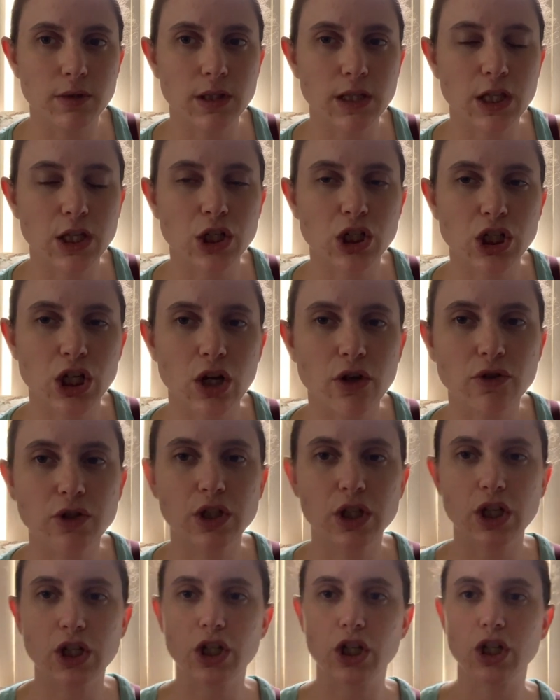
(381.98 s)
the shell
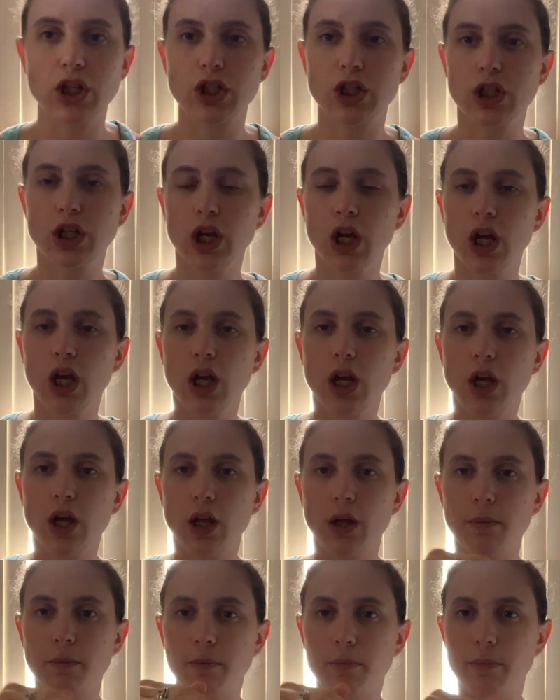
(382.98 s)
stitches
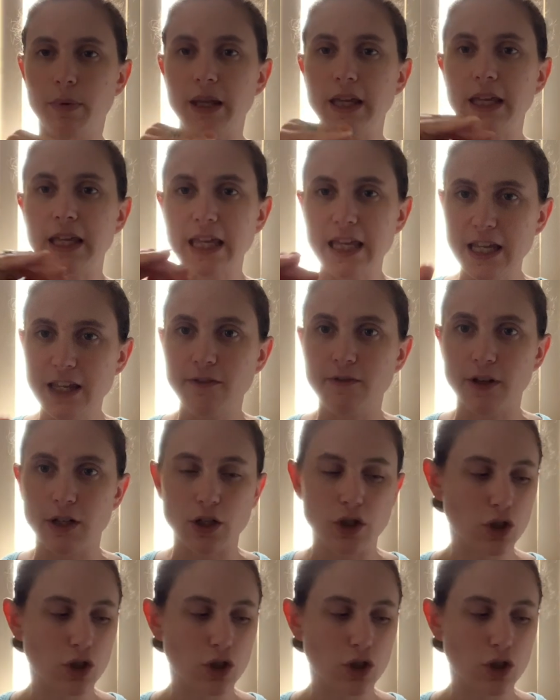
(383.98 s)
being even.